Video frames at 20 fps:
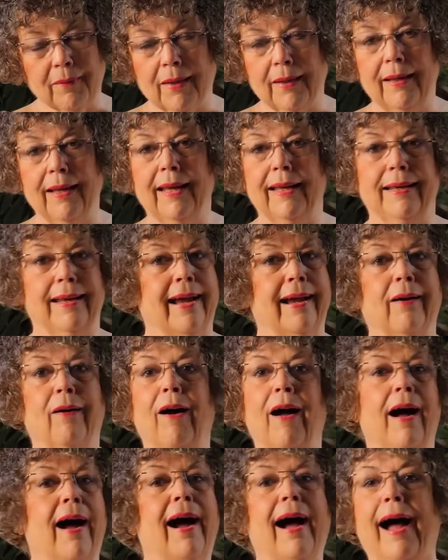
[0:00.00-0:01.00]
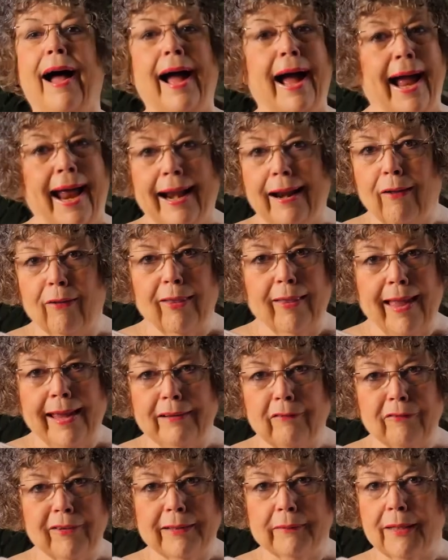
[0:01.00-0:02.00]
Now, I don't like
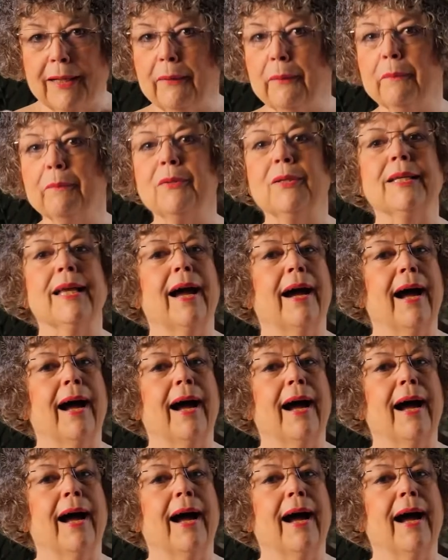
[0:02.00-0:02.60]
victims.